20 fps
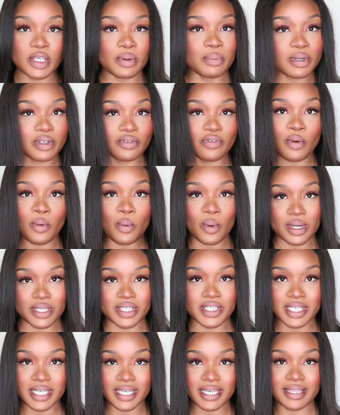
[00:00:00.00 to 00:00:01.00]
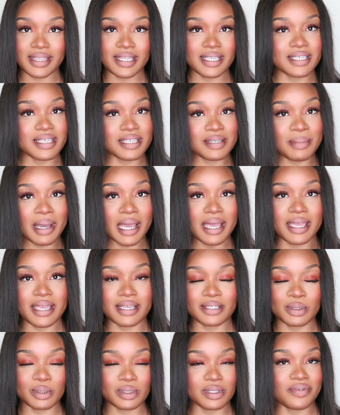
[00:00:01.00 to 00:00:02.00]
so much for watching. This is my
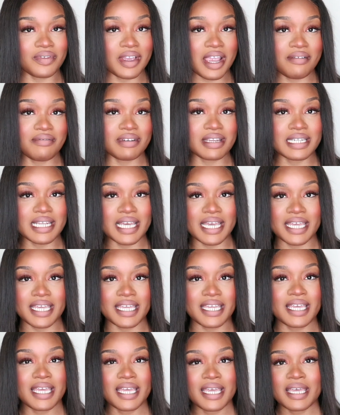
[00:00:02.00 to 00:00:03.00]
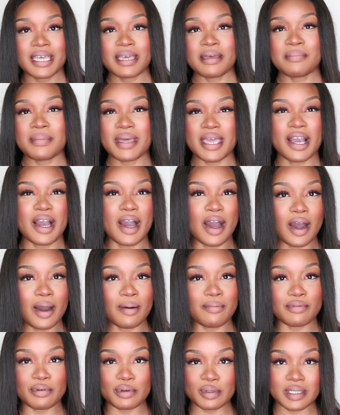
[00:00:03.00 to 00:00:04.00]
sort of everyday
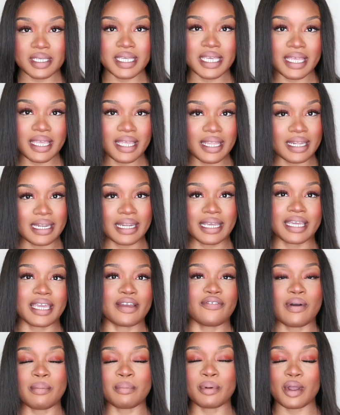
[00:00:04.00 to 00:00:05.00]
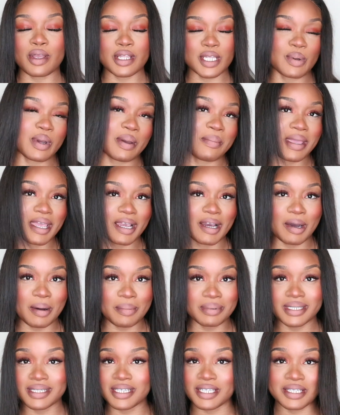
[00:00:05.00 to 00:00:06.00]
makeup routine. Like, if I'm going to wear
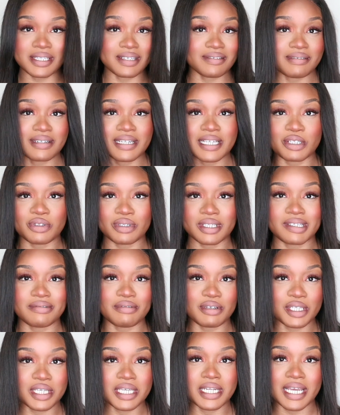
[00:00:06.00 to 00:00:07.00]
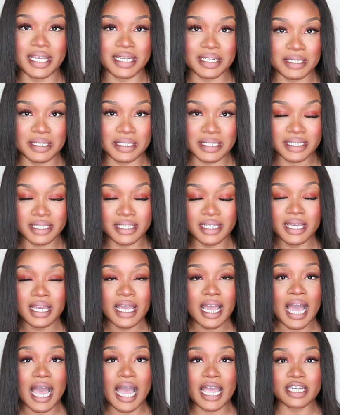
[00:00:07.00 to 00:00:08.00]
makeup, this is literally the routine I
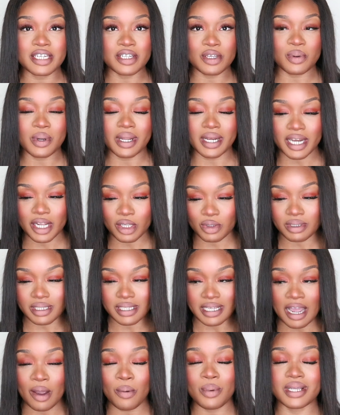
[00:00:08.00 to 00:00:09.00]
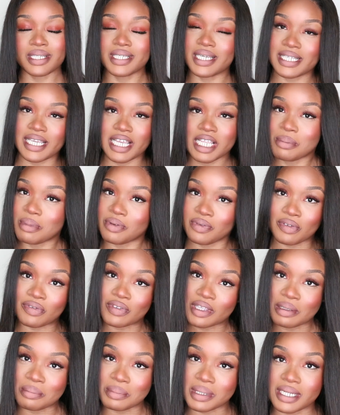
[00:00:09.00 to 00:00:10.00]
do. And literally, I want to say it takes me
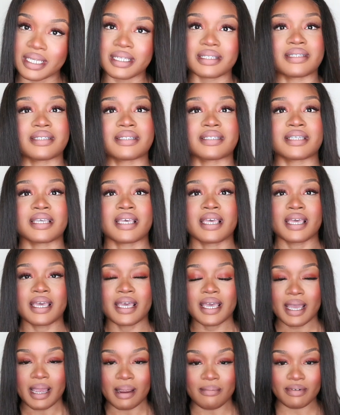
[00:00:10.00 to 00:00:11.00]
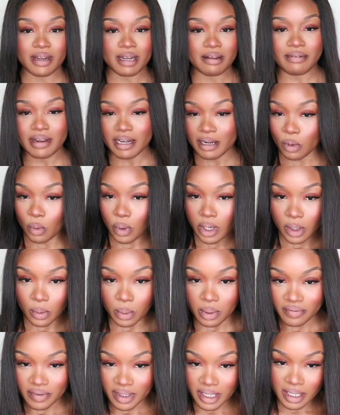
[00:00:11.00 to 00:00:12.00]
15 minutes. I'm really, really
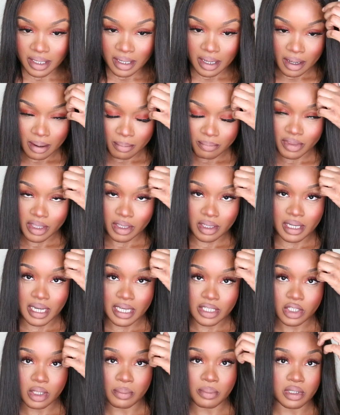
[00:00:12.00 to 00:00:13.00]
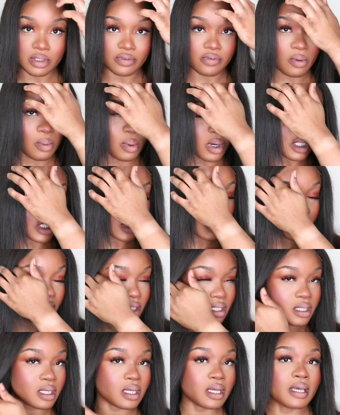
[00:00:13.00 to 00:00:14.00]
quick with it. Thank you guys so much for
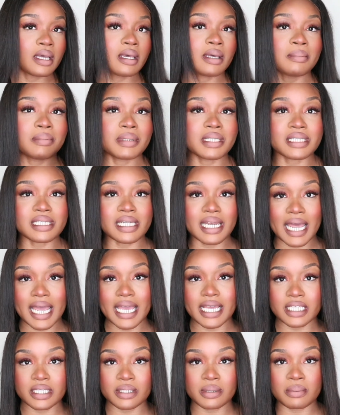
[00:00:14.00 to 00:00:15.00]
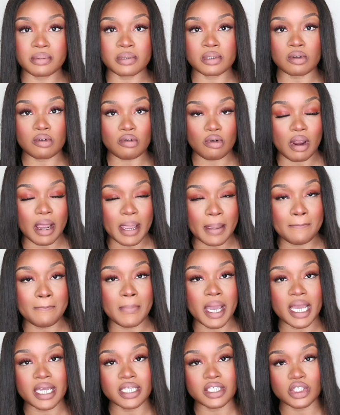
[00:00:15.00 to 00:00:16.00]
watching. Please like,
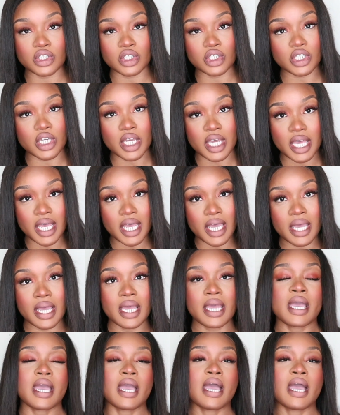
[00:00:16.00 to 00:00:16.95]
subscribe, and share.